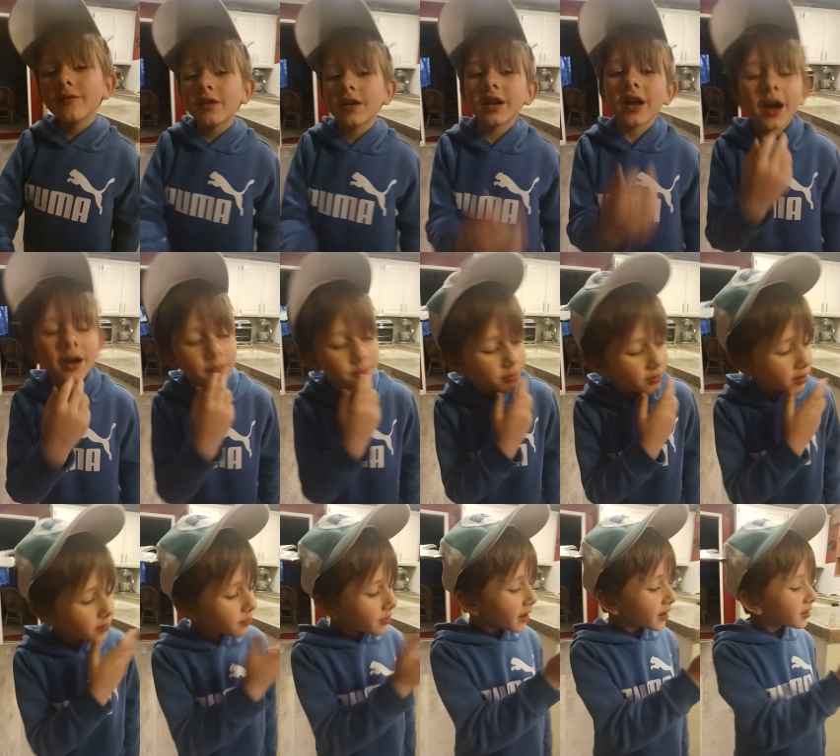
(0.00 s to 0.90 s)
when I
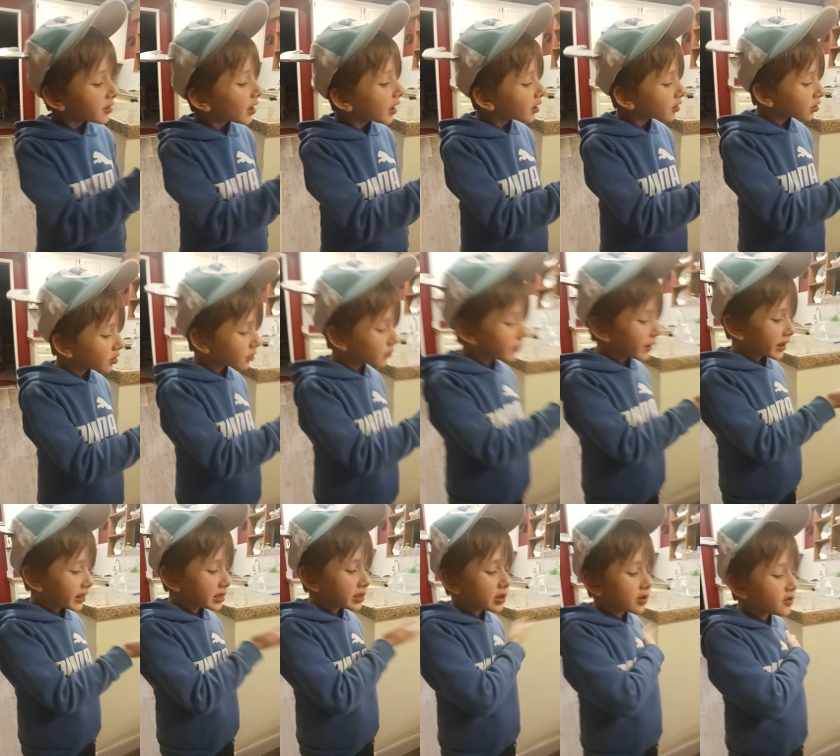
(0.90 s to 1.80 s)
put my tongue to my
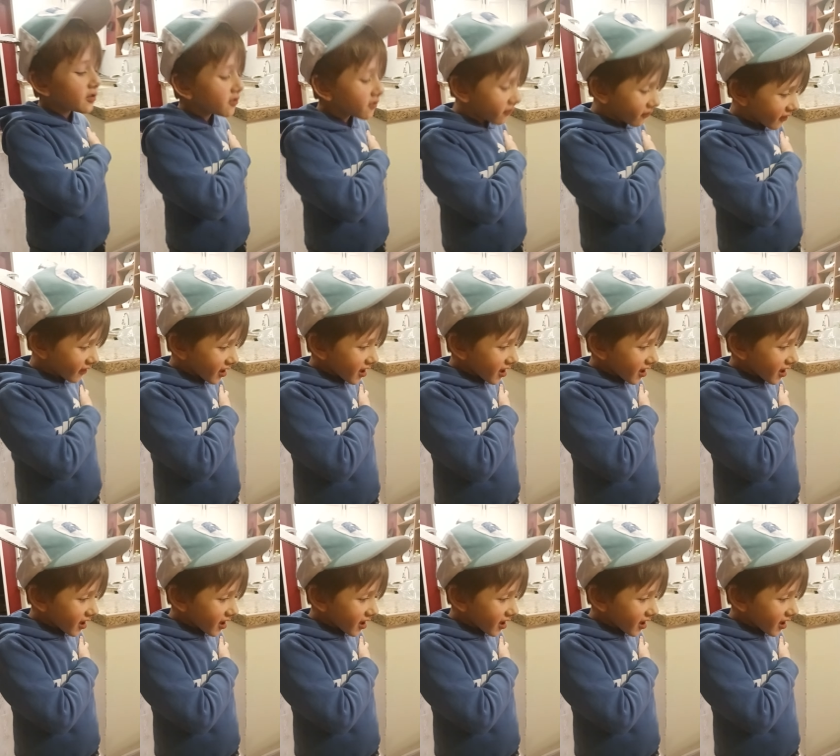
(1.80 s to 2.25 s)
tooth,